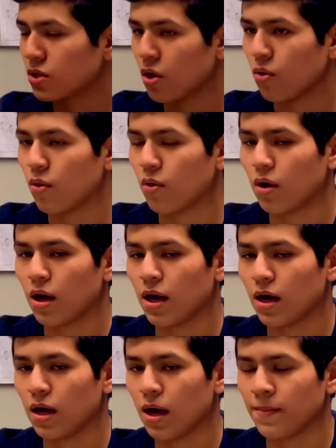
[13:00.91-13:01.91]
We'll see how
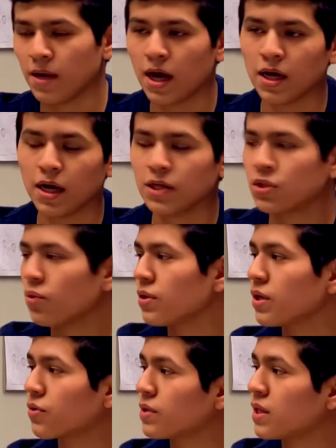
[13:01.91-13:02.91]
a current
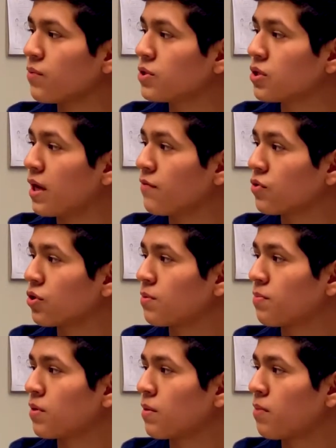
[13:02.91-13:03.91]
case in the Supreme Court
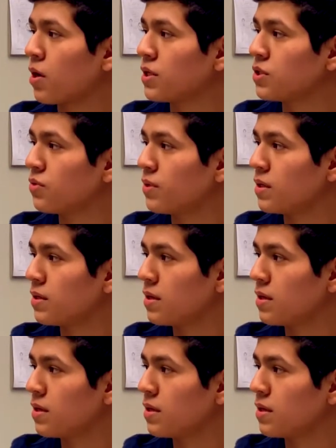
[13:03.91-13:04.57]
plays out